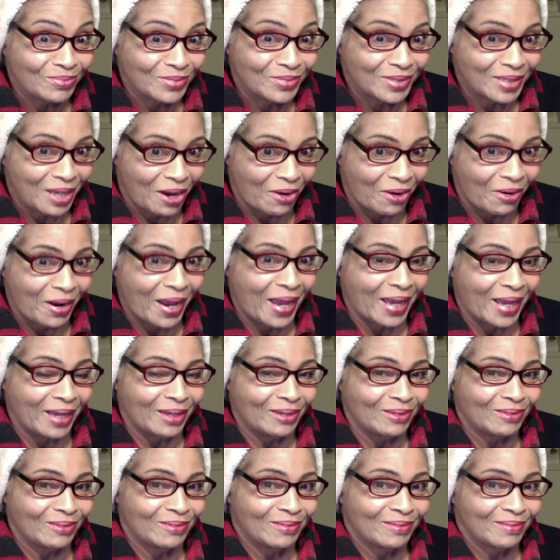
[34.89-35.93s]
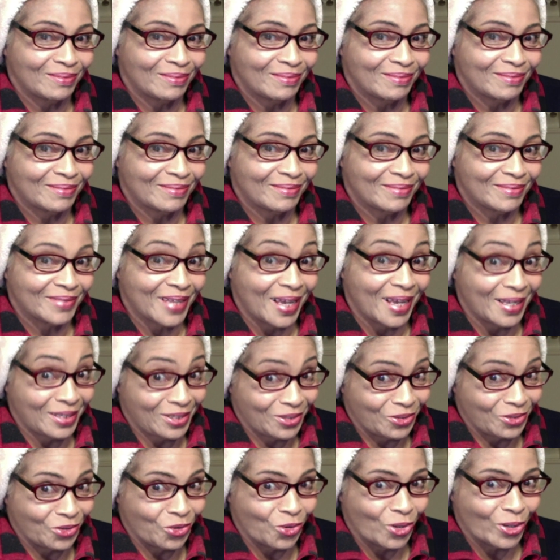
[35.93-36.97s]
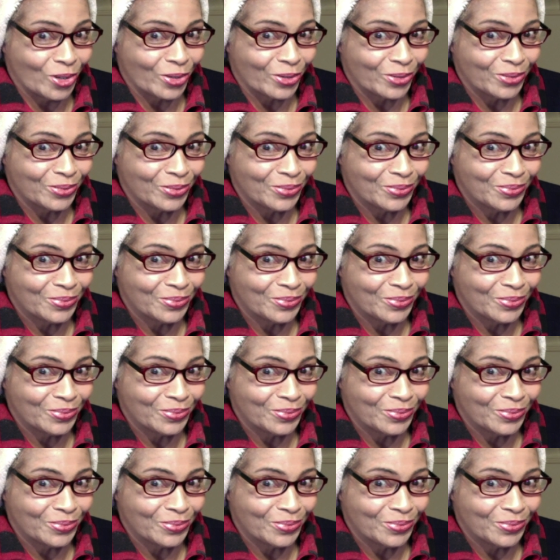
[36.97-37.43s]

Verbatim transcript: All right. That's an order.